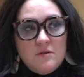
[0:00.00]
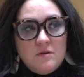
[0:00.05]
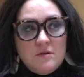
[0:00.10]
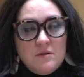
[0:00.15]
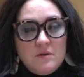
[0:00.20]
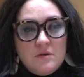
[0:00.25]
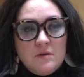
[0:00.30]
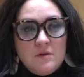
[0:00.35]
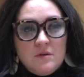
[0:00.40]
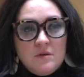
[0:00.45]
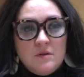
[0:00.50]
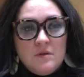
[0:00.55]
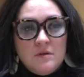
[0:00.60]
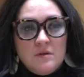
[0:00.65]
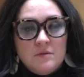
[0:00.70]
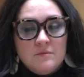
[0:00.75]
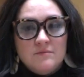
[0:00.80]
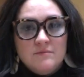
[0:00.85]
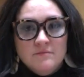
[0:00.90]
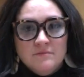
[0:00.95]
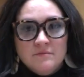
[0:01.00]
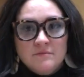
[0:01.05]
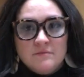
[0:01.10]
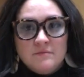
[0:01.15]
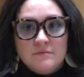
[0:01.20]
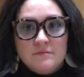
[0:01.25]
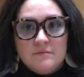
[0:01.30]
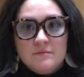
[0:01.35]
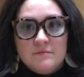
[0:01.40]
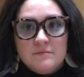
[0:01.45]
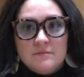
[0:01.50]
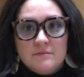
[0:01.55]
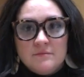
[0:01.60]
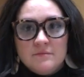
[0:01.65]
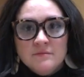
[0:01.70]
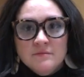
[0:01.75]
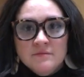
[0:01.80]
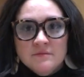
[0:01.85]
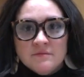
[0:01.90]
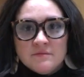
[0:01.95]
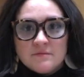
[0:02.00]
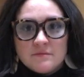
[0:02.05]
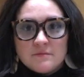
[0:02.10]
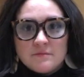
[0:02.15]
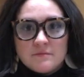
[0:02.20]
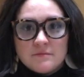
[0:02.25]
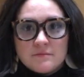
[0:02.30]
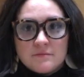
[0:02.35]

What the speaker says: (not speaking)